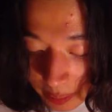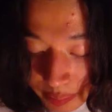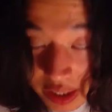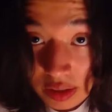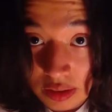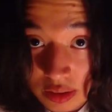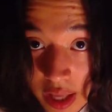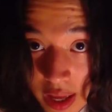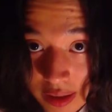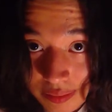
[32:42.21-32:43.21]
because
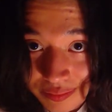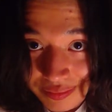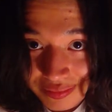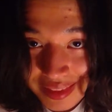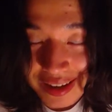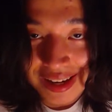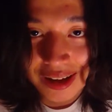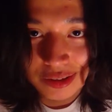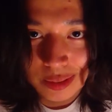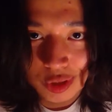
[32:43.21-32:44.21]
then that
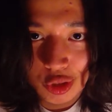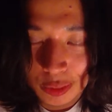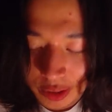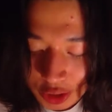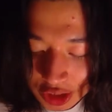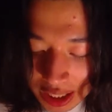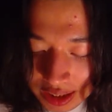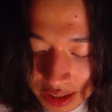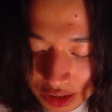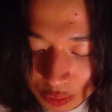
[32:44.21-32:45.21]
allows them to throw shade
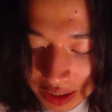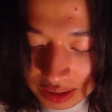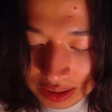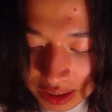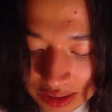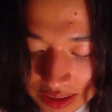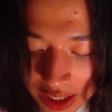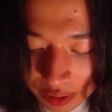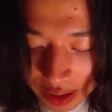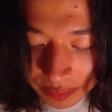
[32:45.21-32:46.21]
at us when it's
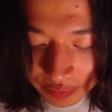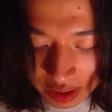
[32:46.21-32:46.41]
necessary.